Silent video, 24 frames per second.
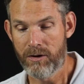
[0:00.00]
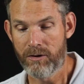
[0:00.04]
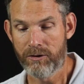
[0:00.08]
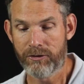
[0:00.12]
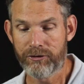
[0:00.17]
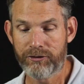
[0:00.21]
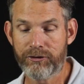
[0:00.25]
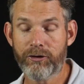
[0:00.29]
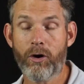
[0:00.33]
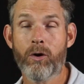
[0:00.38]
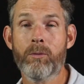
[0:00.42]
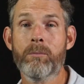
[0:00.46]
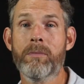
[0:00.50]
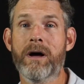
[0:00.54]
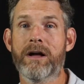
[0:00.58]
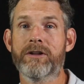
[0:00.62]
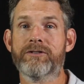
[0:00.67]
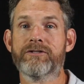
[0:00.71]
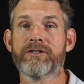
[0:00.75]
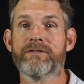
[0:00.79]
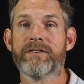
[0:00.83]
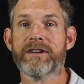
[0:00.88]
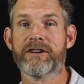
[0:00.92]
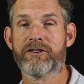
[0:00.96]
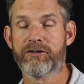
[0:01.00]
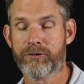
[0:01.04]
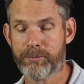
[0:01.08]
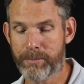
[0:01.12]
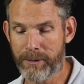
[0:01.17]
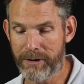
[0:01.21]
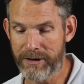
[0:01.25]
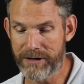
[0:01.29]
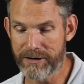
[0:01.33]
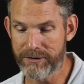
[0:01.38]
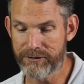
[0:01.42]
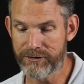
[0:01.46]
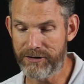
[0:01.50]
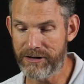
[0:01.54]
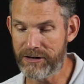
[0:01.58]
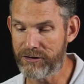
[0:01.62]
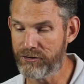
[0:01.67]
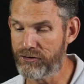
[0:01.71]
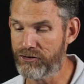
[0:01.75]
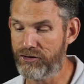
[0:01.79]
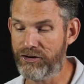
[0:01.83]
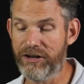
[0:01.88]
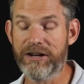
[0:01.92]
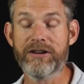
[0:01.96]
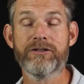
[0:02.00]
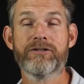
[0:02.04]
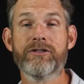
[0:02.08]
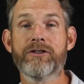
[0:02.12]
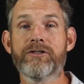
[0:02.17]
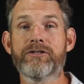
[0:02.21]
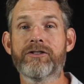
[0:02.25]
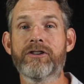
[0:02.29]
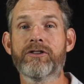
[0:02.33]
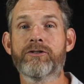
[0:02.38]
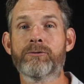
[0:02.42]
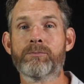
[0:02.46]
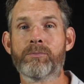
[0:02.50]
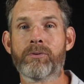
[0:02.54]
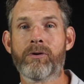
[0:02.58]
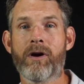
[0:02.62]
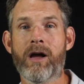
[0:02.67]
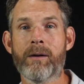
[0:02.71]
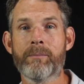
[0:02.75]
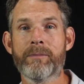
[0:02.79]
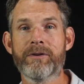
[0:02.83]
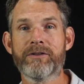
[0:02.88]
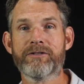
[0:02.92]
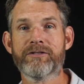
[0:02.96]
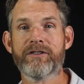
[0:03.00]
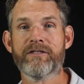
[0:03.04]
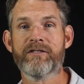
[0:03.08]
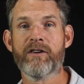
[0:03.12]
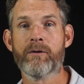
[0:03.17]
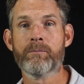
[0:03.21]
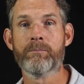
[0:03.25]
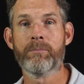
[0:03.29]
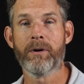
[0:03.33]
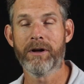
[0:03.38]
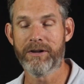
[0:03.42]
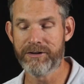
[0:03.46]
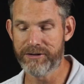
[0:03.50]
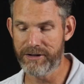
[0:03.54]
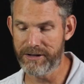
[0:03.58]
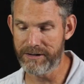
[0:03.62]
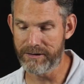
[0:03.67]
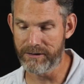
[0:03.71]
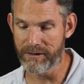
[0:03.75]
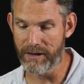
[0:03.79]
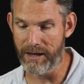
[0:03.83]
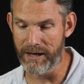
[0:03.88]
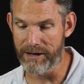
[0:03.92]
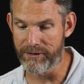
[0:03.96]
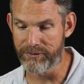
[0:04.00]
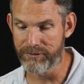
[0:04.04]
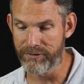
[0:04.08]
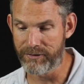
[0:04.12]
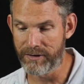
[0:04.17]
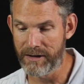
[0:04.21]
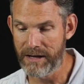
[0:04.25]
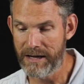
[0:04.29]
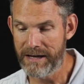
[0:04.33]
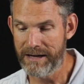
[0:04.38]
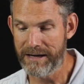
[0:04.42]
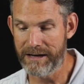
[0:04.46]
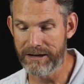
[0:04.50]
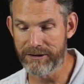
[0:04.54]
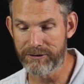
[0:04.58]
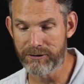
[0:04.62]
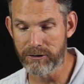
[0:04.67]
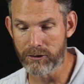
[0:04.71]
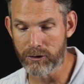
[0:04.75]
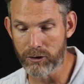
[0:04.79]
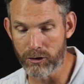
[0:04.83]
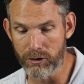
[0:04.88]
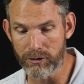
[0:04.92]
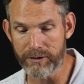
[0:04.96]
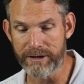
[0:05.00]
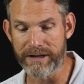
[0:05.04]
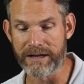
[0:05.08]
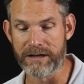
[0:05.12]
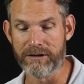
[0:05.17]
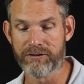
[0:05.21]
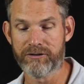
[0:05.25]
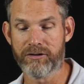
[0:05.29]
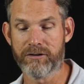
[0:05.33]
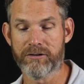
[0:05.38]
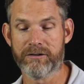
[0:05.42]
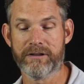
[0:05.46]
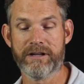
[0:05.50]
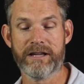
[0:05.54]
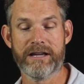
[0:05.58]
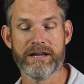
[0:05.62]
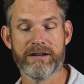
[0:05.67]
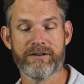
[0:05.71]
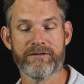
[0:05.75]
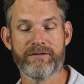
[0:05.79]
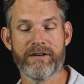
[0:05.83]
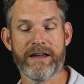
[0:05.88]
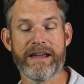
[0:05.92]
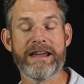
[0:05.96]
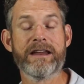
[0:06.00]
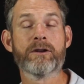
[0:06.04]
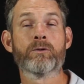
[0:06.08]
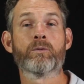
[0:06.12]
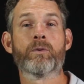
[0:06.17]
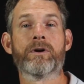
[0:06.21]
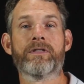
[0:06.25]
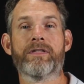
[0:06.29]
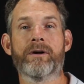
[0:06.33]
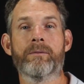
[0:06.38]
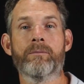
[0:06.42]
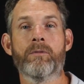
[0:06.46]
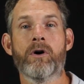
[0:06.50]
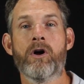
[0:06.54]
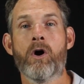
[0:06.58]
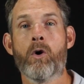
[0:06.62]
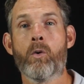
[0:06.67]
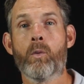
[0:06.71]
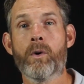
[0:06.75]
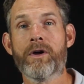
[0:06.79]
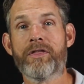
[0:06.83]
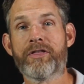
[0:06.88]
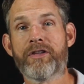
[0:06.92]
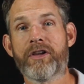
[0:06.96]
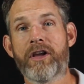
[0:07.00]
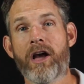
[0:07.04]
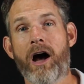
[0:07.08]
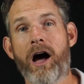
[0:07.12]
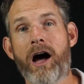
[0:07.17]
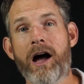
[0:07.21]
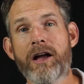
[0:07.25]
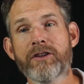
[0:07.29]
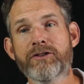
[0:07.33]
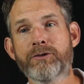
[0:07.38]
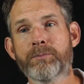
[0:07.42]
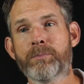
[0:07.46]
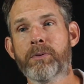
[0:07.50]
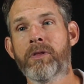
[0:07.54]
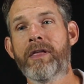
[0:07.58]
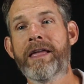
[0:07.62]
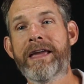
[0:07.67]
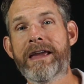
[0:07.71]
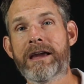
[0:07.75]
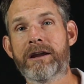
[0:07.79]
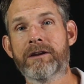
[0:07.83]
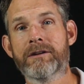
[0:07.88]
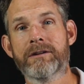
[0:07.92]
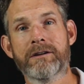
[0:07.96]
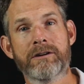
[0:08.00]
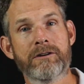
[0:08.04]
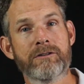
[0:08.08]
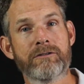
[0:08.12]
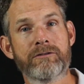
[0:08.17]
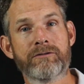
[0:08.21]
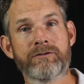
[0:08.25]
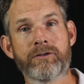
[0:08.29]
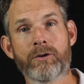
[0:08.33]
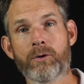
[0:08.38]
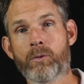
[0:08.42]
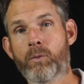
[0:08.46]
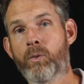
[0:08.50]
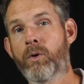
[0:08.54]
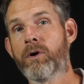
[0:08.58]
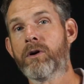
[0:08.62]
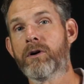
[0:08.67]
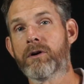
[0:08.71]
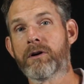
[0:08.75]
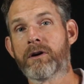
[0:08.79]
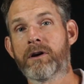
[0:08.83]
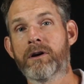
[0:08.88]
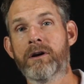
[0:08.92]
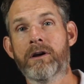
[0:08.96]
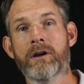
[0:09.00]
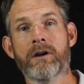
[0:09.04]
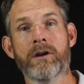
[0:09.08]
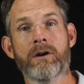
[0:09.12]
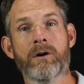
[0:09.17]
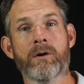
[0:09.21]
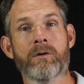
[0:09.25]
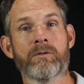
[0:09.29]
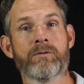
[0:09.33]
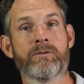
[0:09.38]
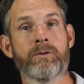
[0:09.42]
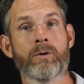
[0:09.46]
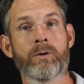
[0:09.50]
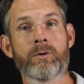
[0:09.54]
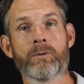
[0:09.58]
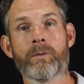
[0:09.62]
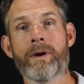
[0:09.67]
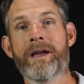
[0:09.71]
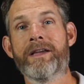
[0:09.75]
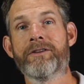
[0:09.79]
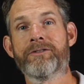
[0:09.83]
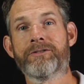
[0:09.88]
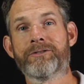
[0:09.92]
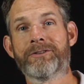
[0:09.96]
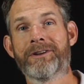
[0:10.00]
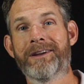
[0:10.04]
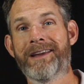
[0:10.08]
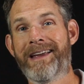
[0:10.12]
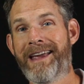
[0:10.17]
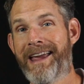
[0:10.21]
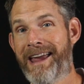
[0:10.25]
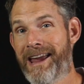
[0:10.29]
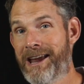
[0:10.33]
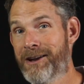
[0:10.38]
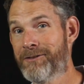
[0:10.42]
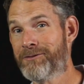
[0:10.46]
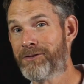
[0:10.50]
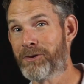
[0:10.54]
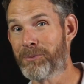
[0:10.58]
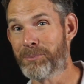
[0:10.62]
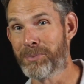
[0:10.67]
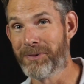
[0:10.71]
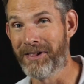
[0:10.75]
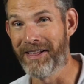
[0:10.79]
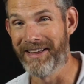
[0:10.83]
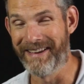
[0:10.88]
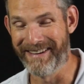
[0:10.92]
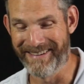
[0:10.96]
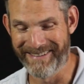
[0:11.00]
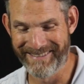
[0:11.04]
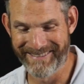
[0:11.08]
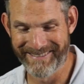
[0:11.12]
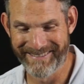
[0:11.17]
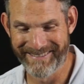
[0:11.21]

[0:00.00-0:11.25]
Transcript: So much of experiencing Jesus' promise of abundant life is learning to live in rhythm with God's plan for work, for rest, and for play.